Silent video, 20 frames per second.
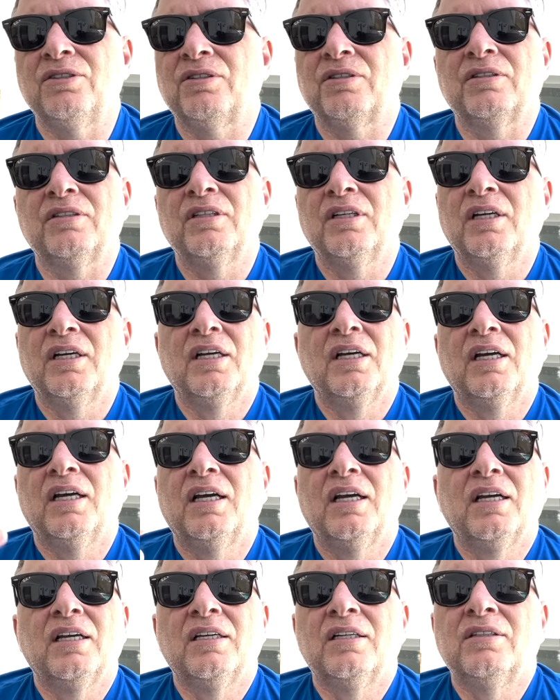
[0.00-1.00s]
You can
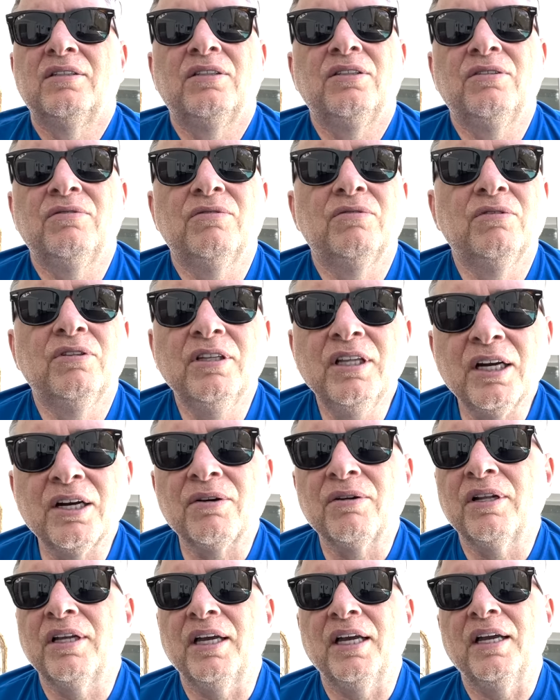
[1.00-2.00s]

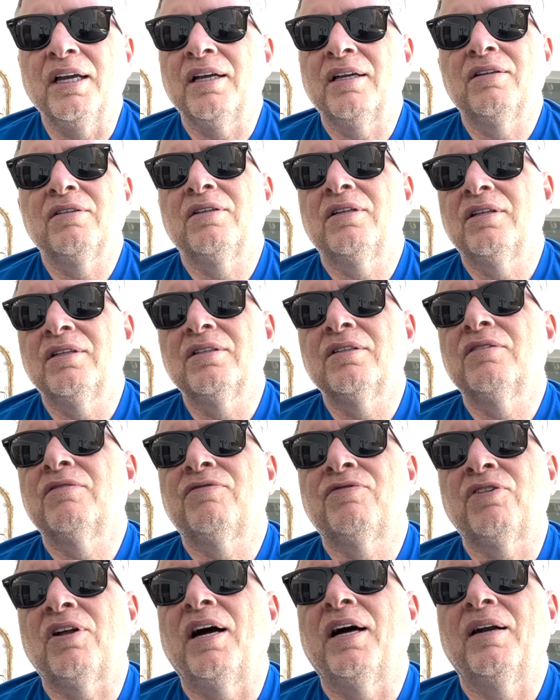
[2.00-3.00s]
literally
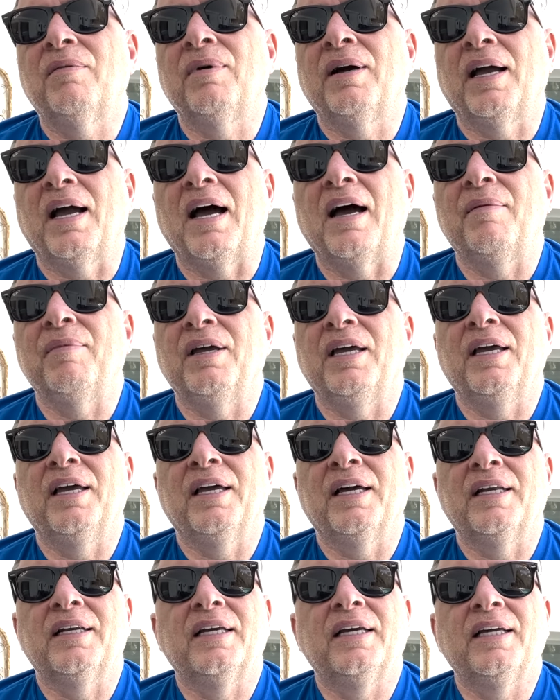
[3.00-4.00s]
fly to
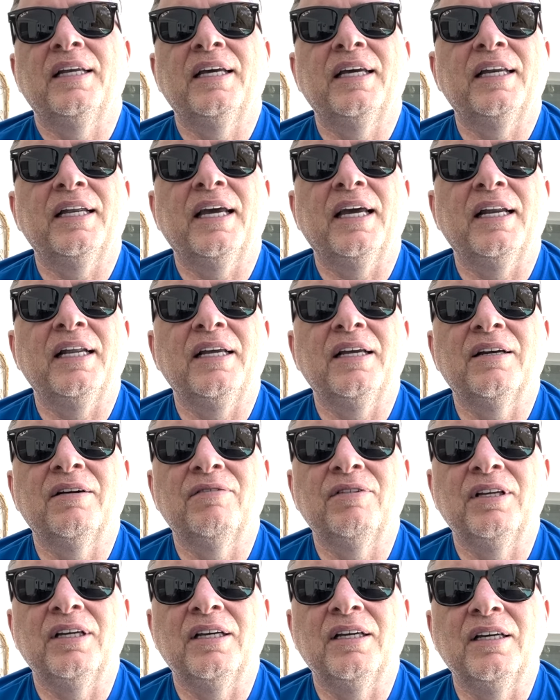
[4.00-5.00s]
Miami and, and hit any
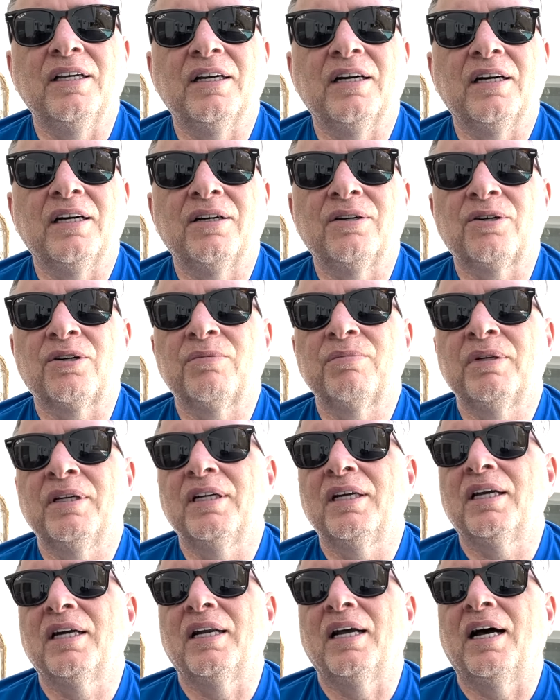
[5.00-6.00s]
of the uh,
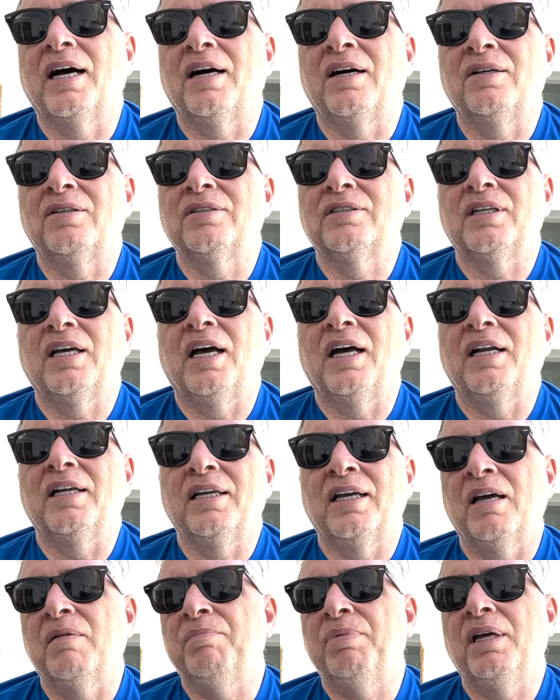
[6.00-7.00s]
urban canals
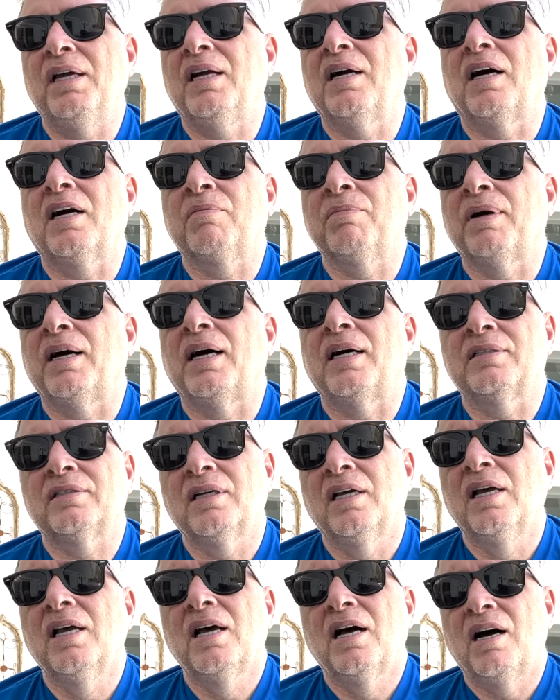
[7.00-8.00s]
and get peacock bass,
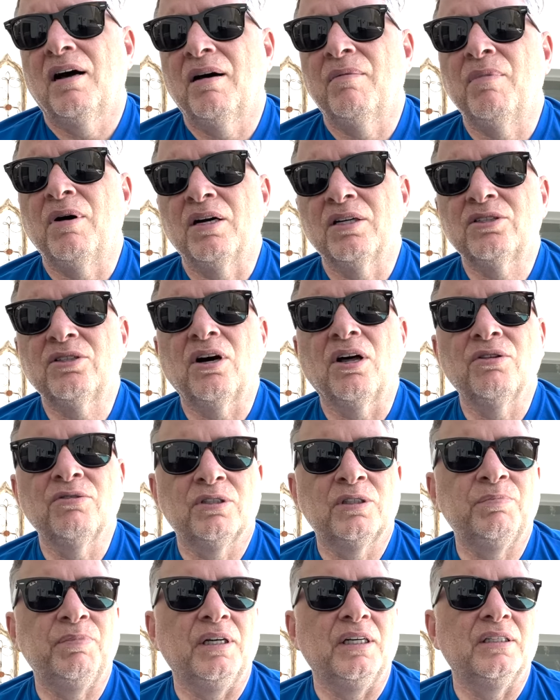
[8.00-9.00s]
amongst other
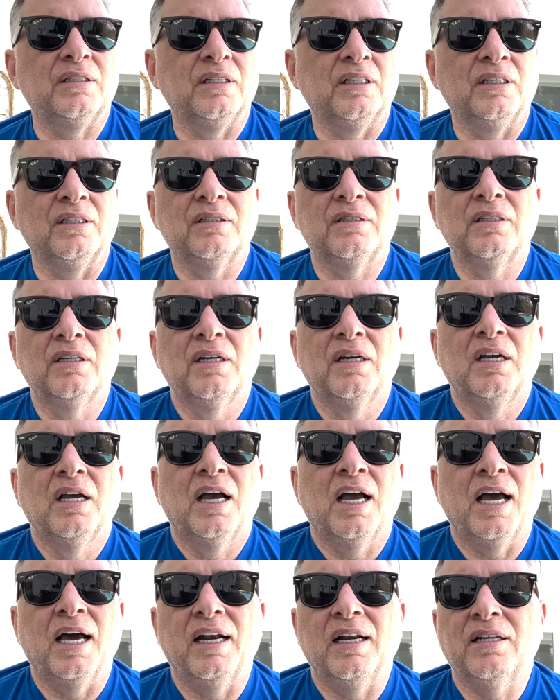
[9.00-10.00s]
species.
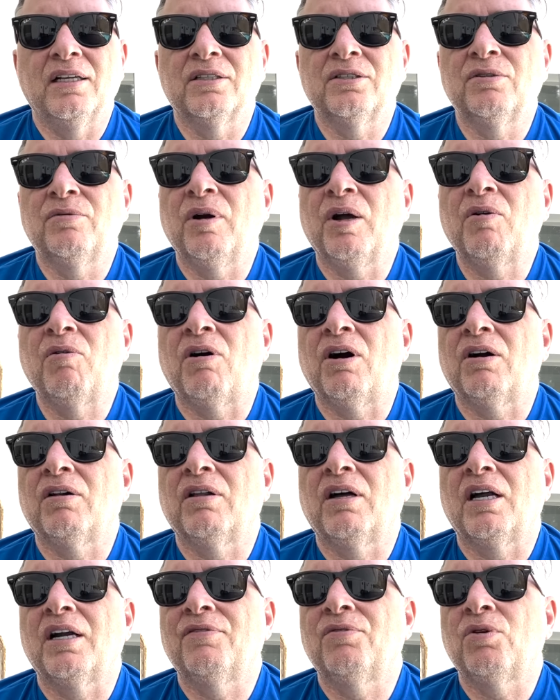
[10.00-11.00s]
And it doesn't require a
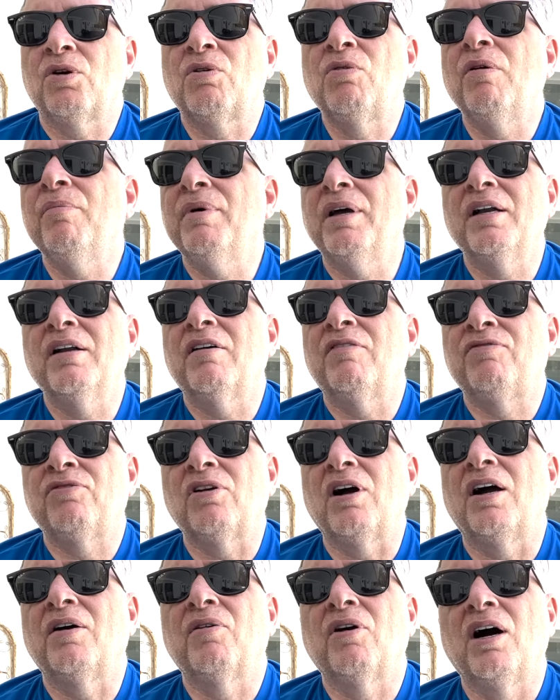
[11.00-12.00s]
lot of equipment, a
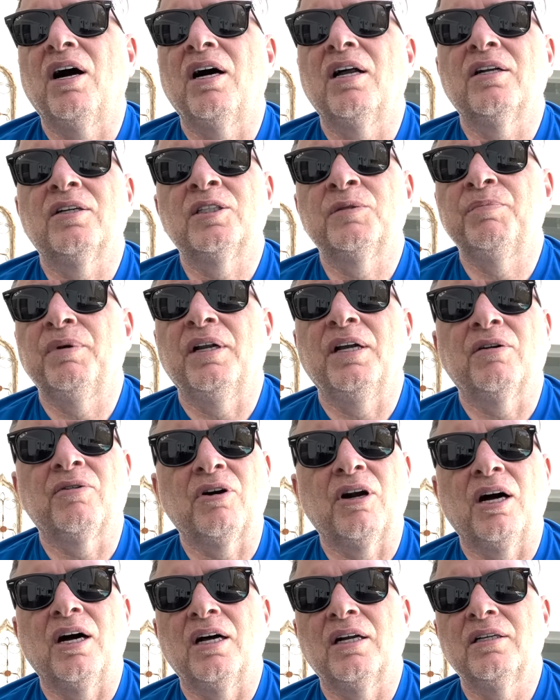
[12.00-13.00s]
fly rod, a spinning
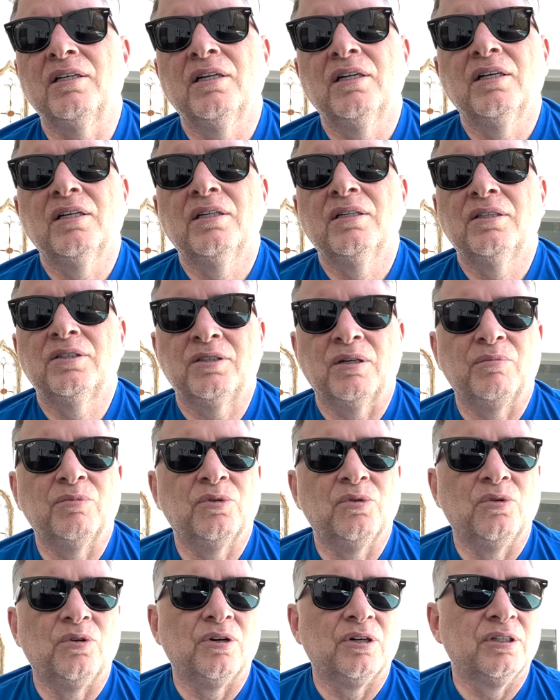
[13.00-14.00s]
rod, some
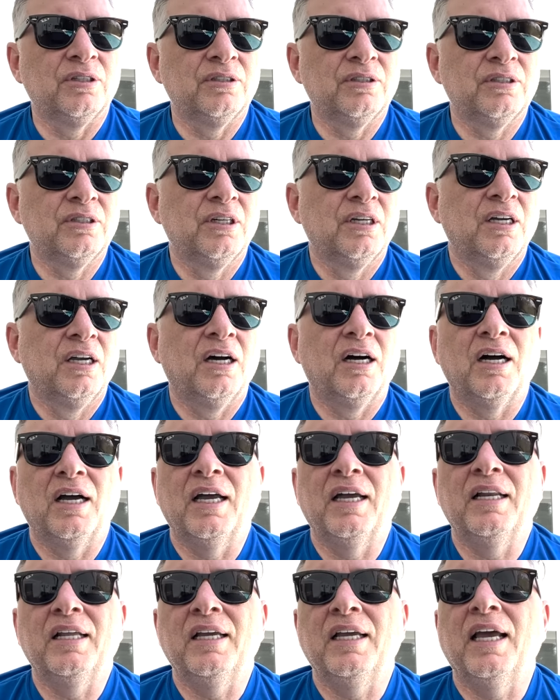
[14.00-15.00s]
lures, uh,
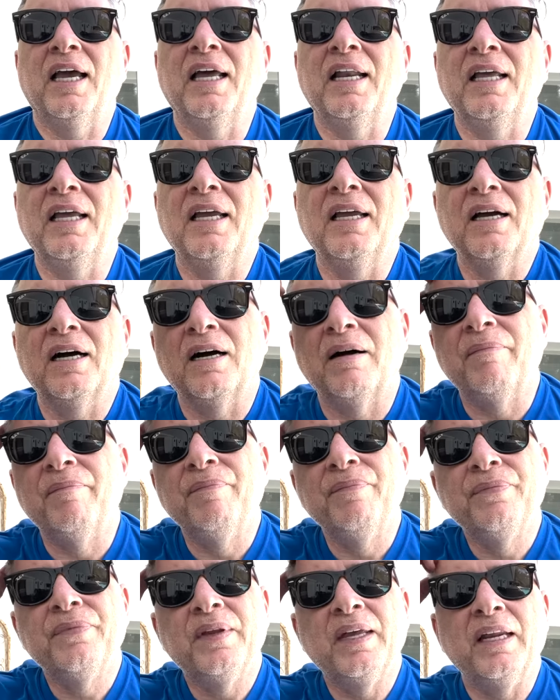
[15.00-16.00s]
any, any,
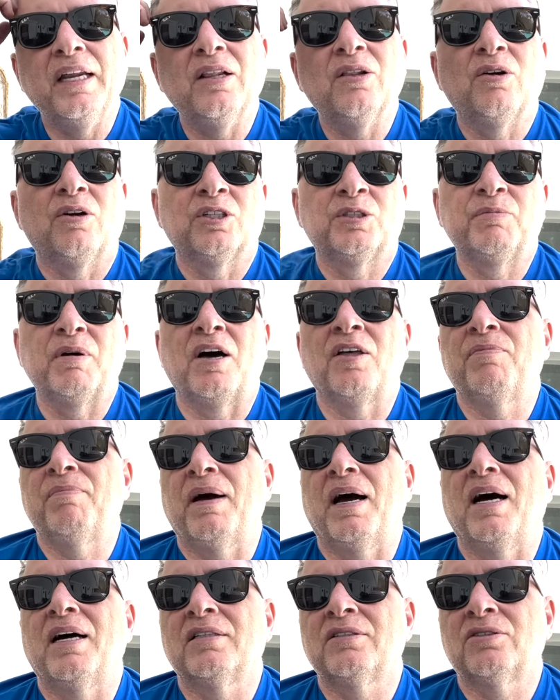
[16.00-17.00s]
um, any largemouth
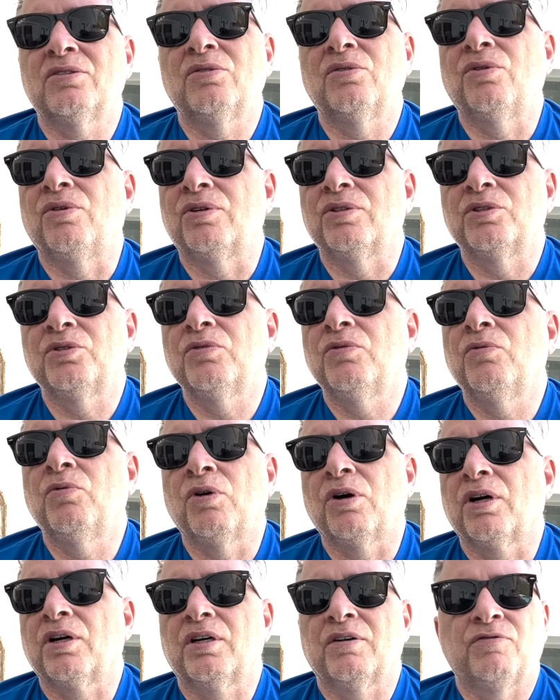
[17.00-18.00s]
bass lures
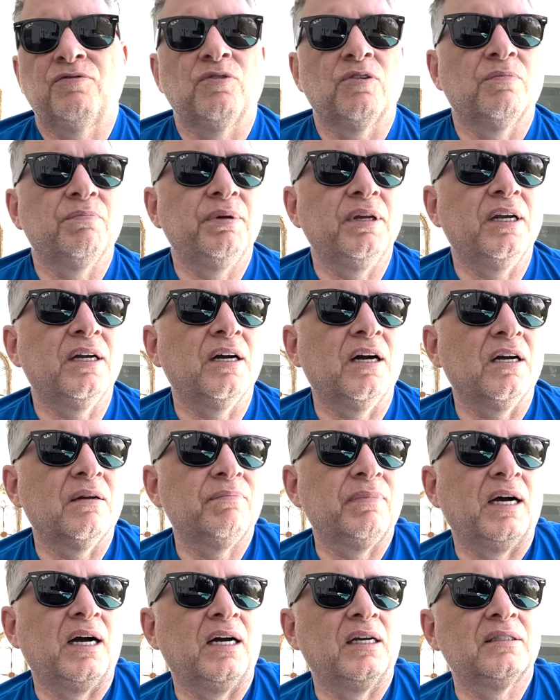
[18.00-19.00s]
work for
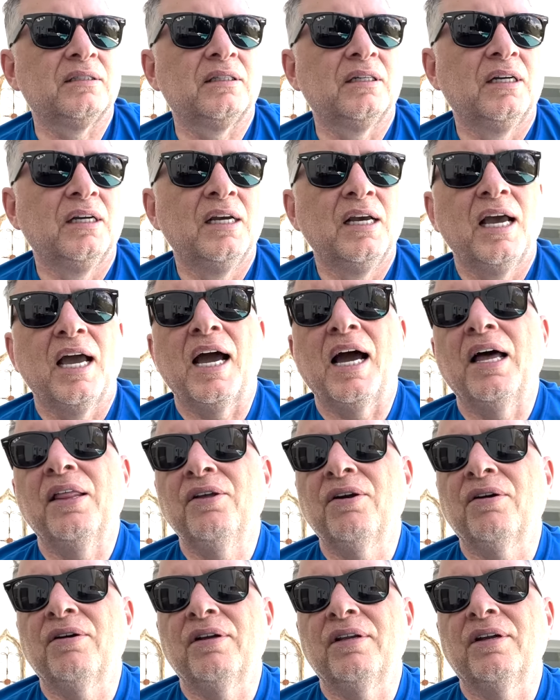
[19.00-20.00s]
peacock bass. And
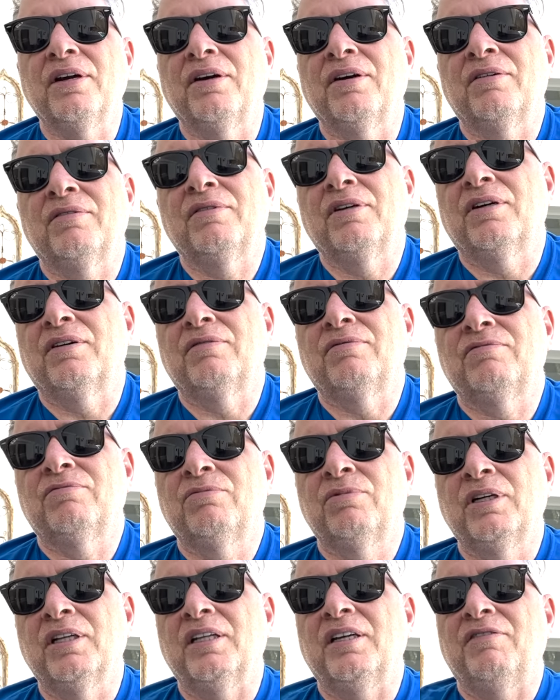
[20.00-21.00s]
they're, they're, they're
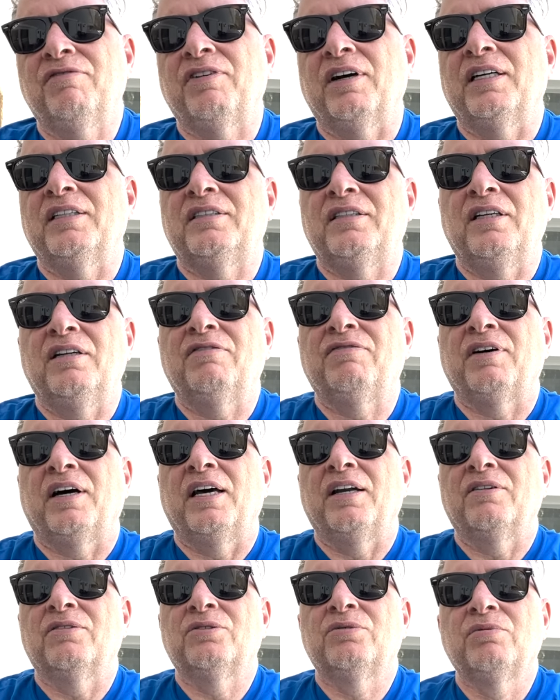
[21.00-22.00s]
really feisty
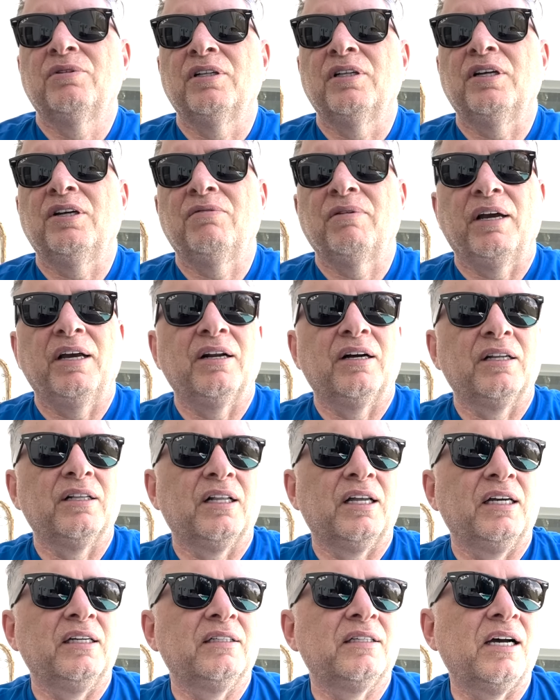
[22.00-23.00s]
fighters, really great on
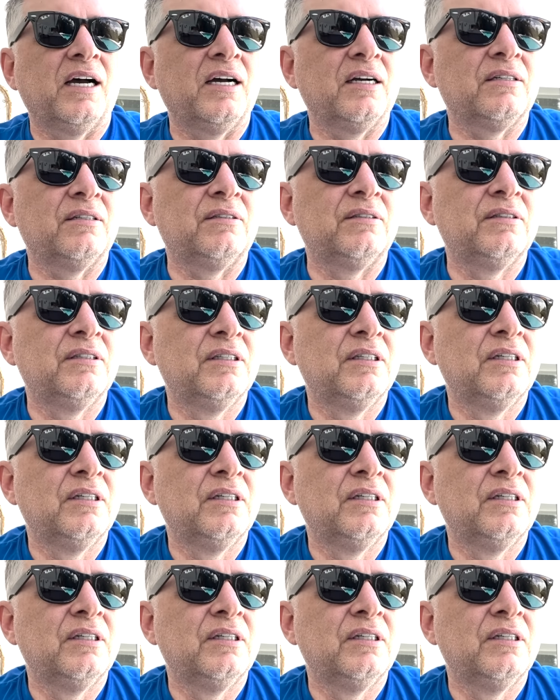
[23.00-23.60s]
light tackle.